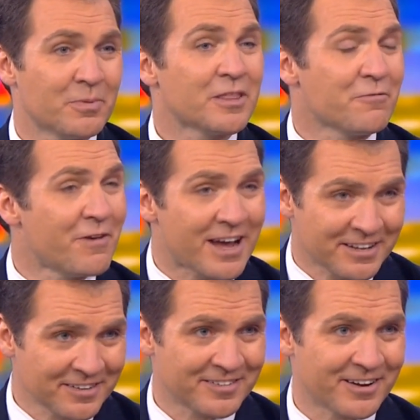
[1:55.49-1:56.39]
But the
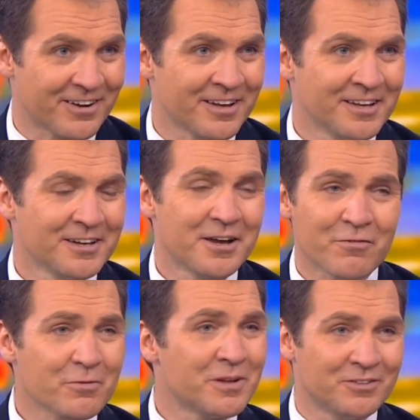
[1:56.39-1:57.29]
fact is, their
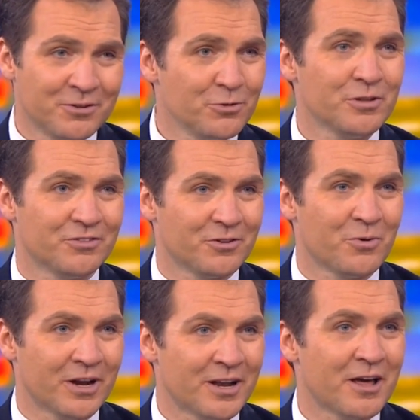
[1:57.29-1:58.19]
governments do this to
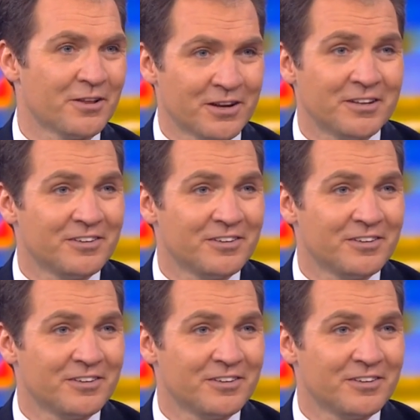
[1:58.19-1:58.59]
one another.